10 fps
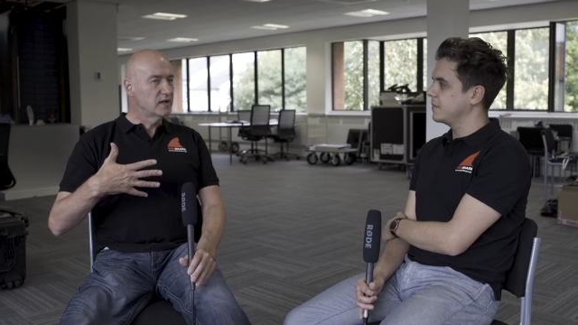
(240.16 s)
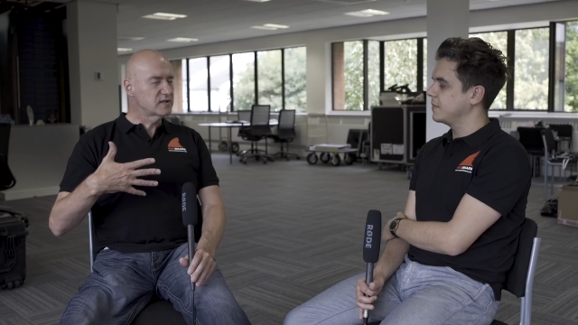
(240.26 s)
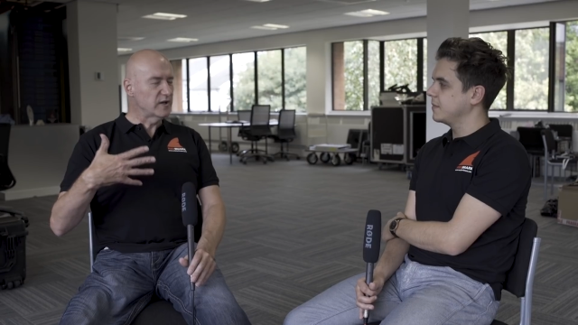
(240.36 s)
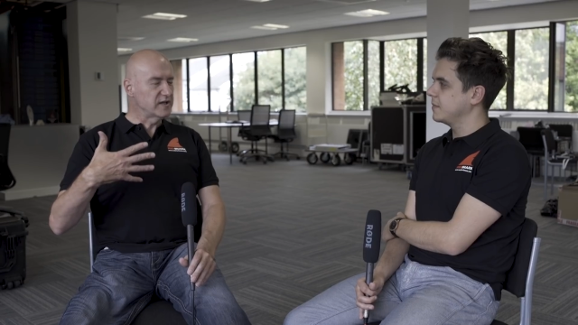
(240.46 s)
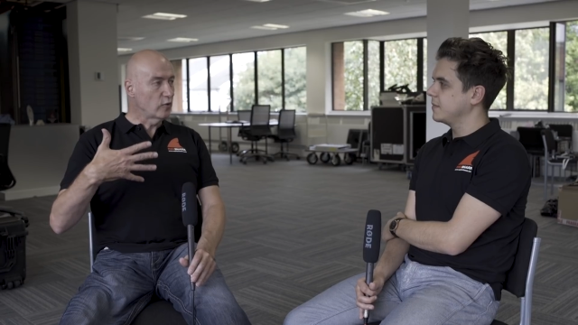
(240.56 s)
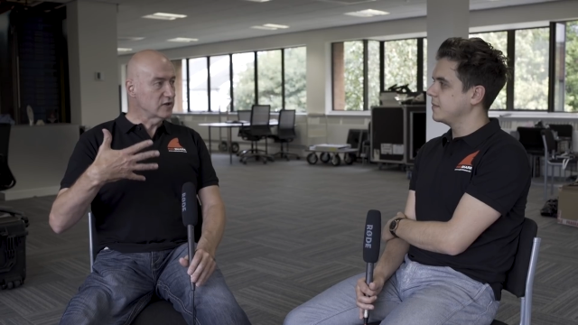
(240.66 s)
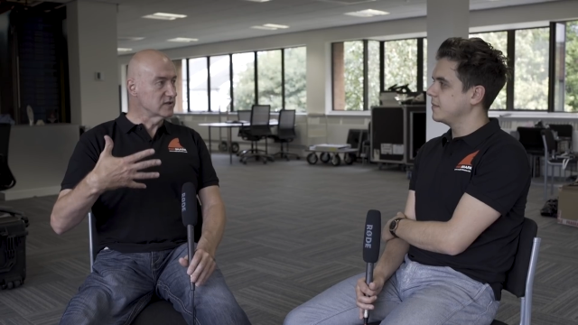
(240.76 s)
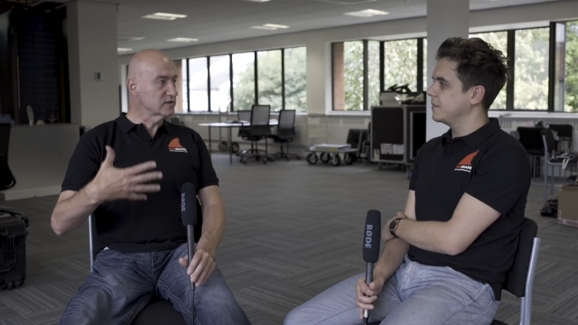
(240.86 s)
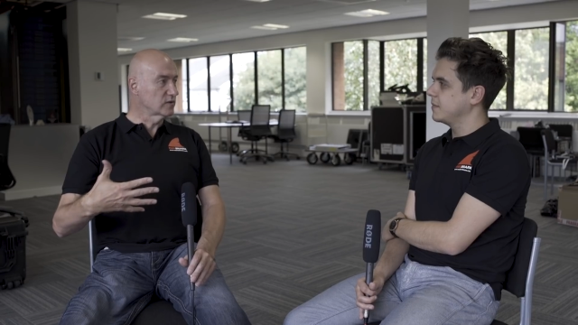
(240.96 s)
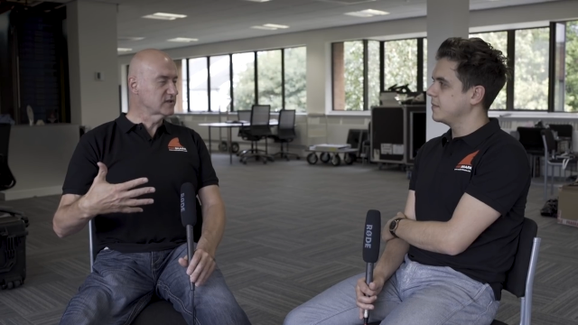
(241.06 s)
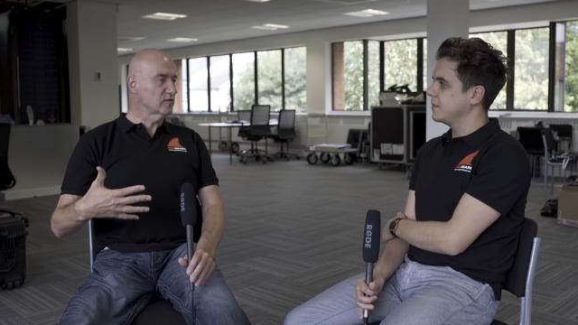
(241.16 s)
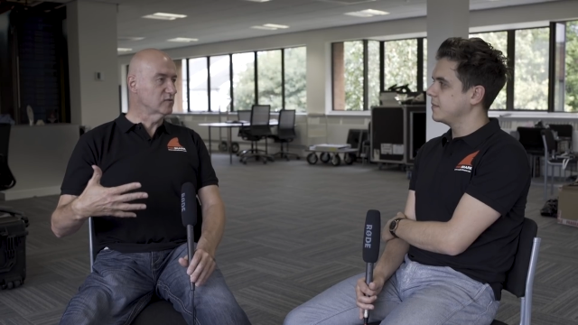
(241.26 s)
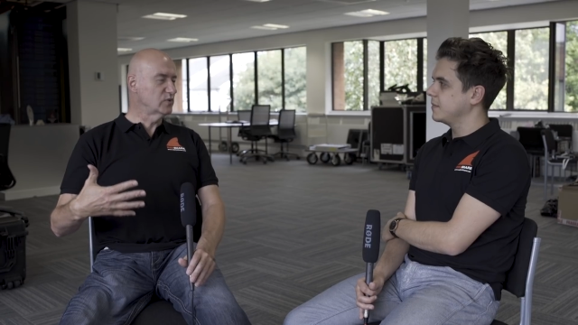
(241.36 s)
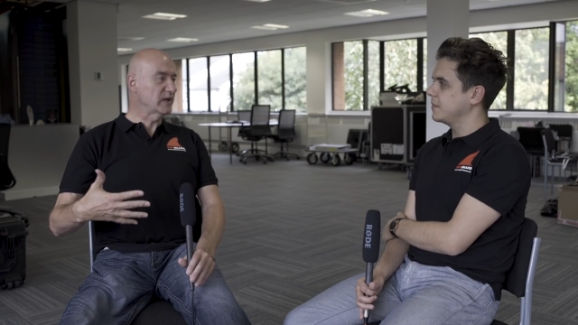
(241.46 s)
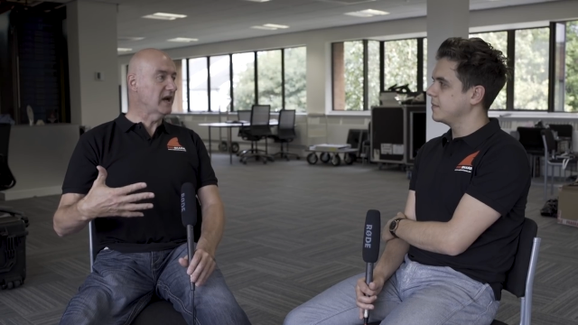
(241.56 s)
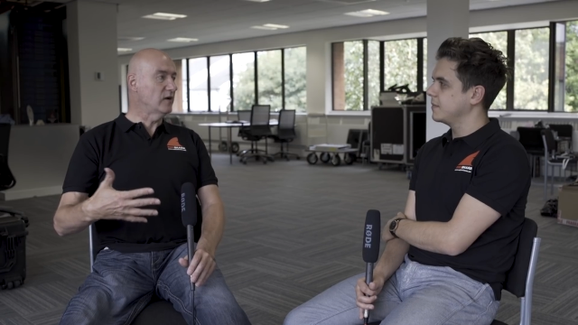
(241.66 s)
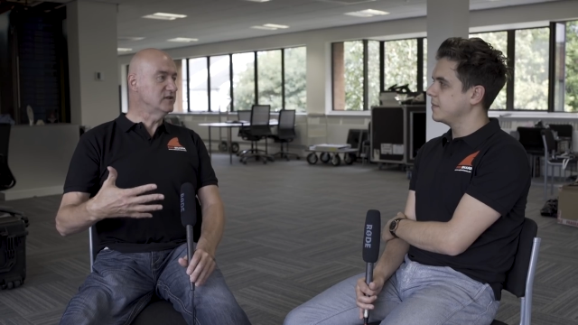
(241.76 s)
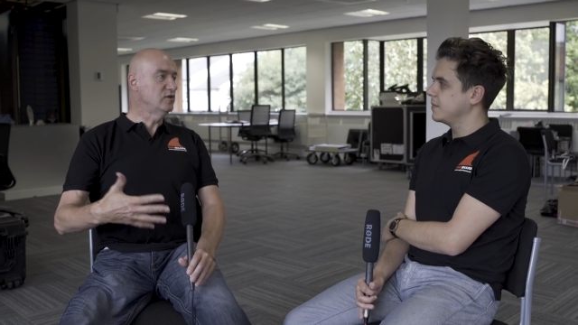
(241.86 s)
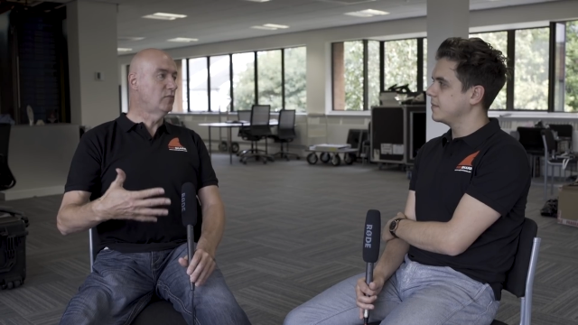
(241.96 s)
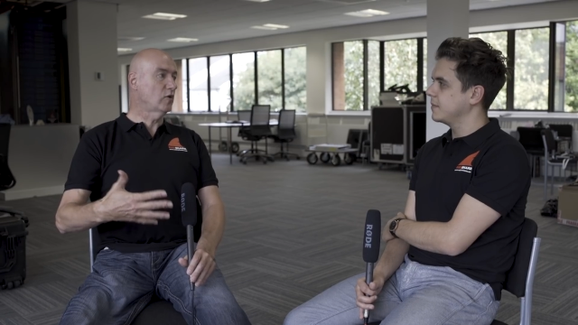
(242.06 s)
Speaker 1: spending all your resources on bringing out
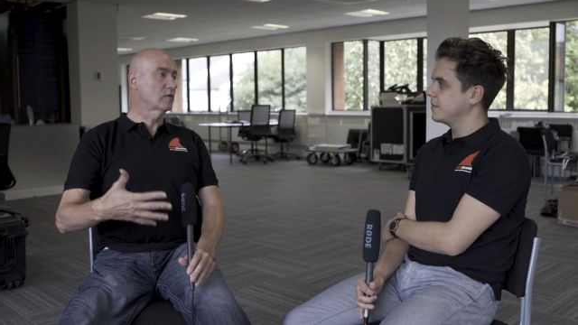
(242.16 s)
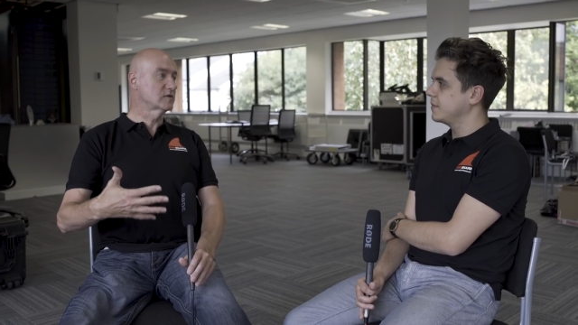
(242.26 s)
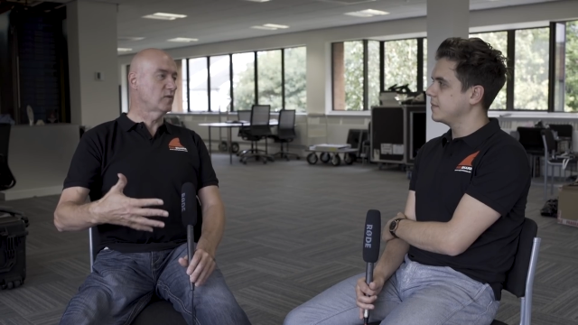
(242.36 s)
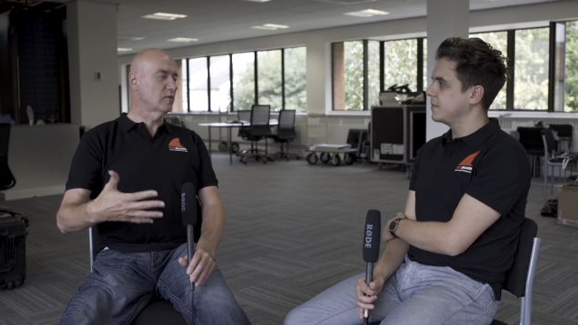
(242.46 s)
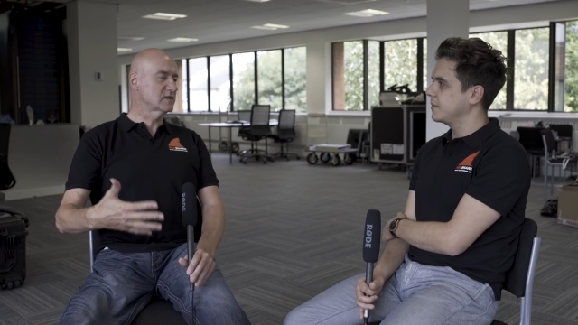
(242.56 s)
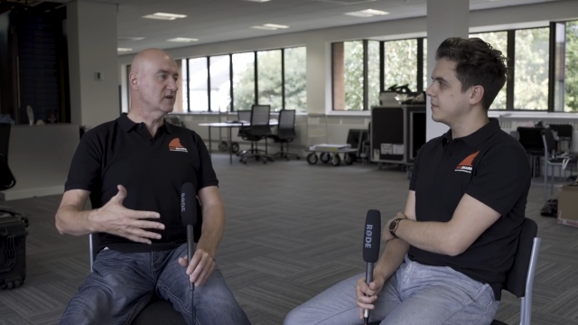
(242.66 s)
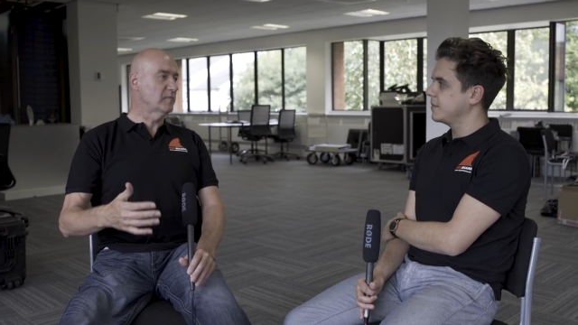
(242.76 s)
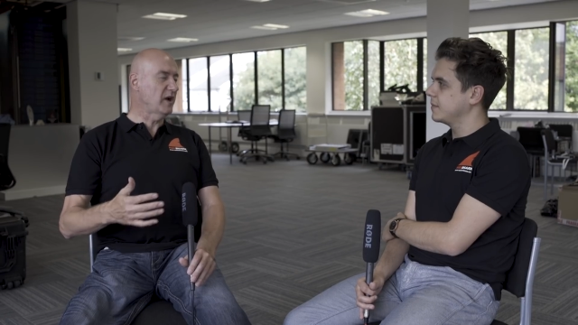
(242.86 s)
new models all the time.